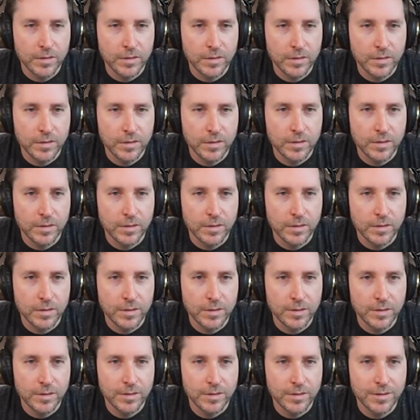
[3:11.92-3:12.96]

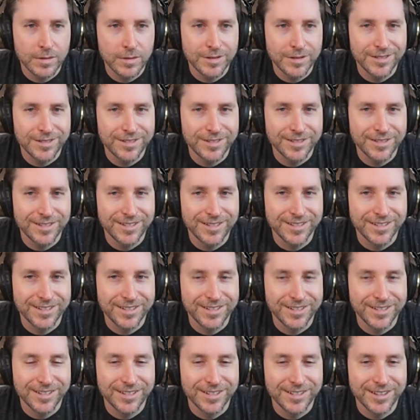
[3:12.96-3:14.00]

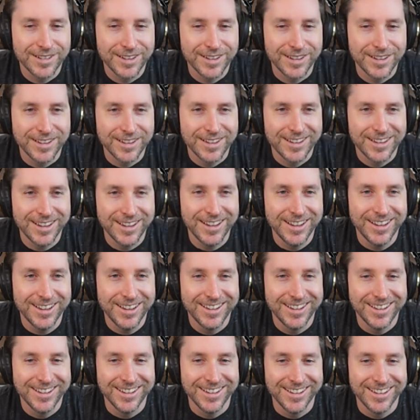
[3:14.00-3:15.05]

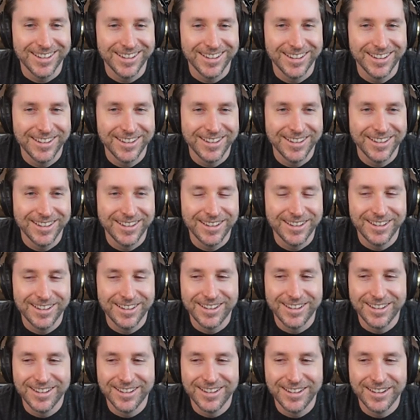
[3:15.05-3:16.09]
(not speaking)